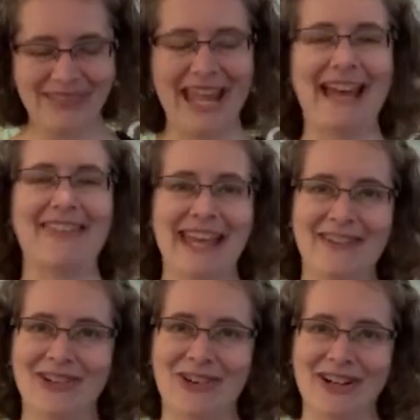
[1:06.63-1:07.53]
And then
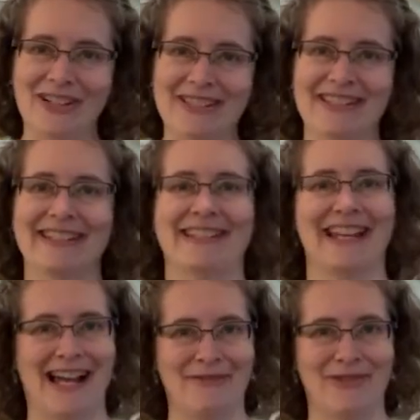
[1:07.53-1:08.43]
of course,
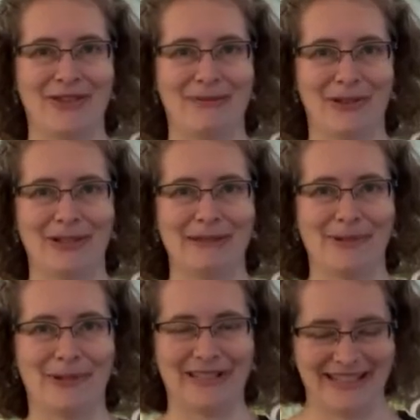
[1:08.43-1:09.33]
time for the
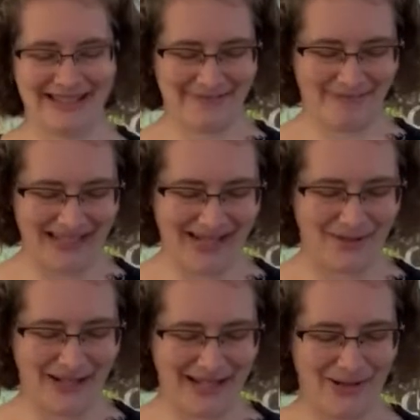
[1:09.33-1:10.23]
roly-polies.
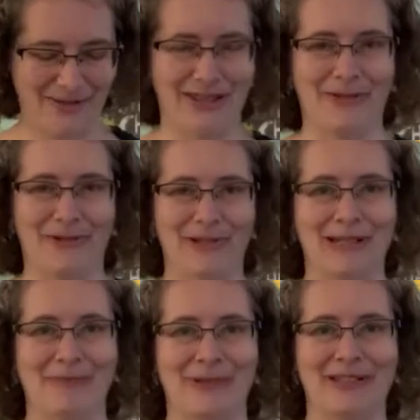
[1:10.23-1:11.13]
Here we go with the
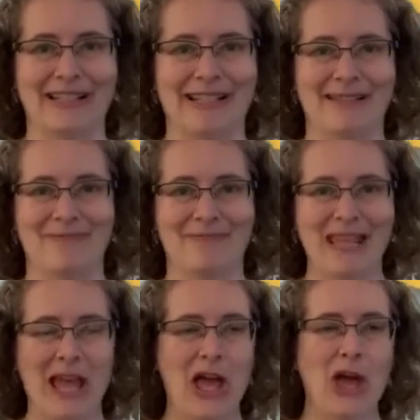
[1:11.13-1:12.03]
roly-polies.
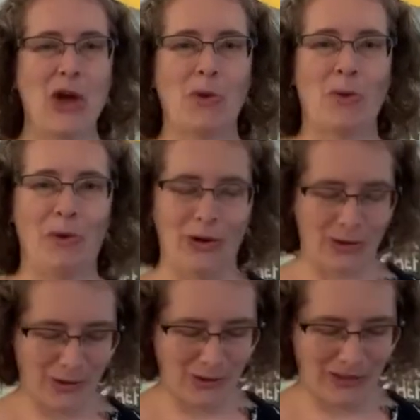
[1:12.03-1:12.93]

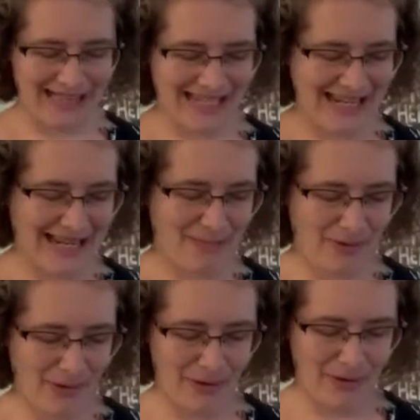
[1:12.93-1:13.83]

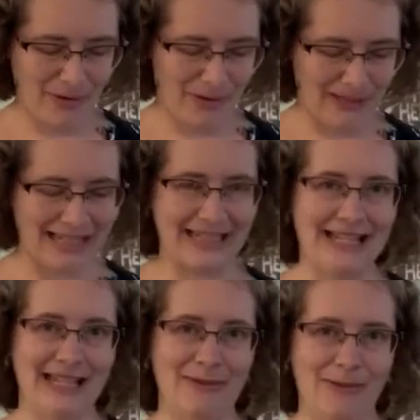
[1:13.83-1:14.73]

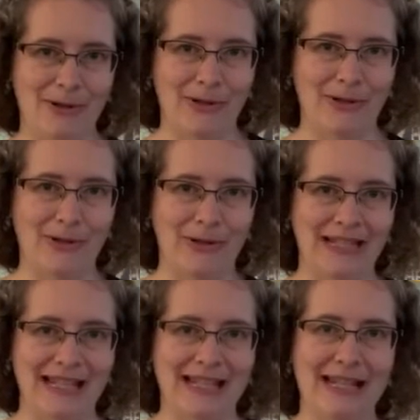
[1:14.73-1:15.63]
Roly-poly,
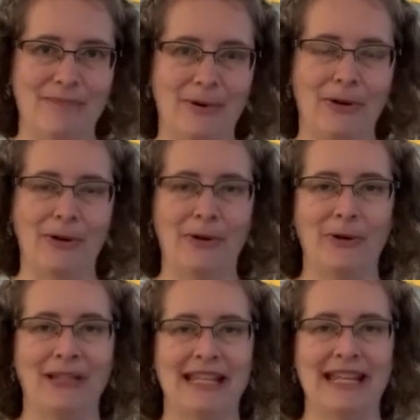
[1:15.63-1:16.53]

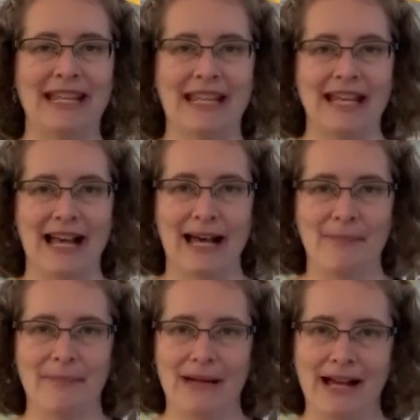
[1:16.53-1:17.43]
roly-poly,
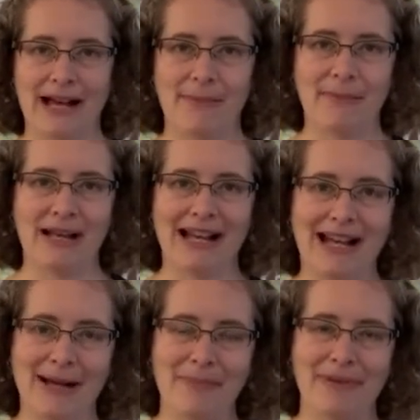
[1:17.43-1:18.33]
up, up,
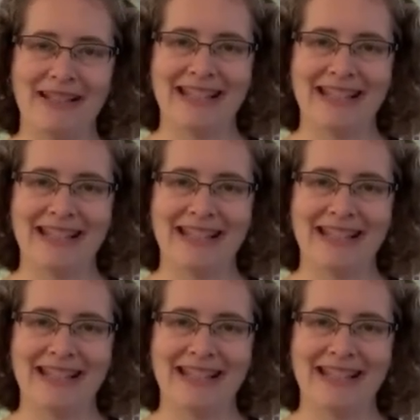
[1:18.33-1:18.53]
up.